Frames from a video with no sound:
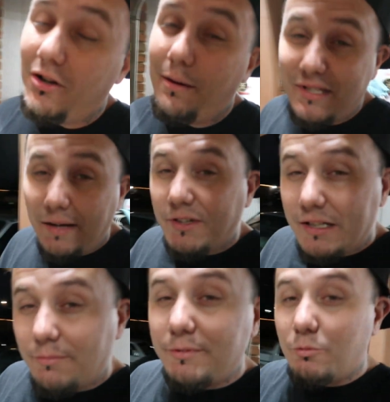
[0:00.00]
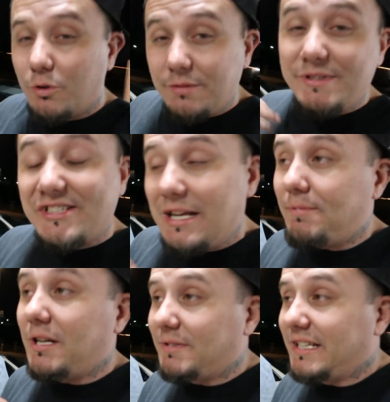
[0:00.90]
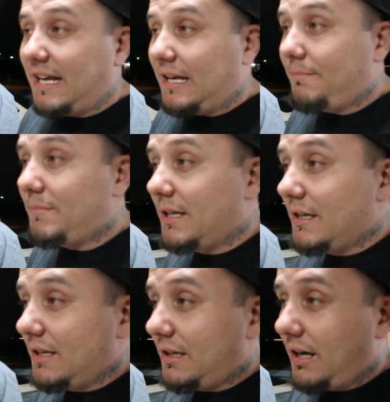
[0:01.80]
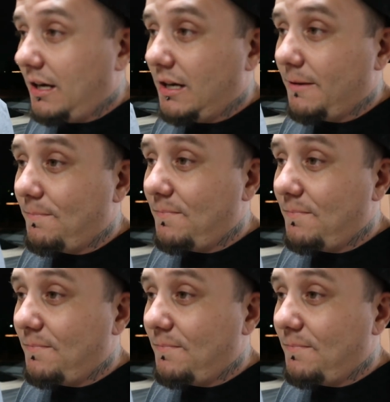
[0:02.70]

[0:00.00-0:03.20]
So I'm definitely gonna be, we're gonna be stepping up the game uh,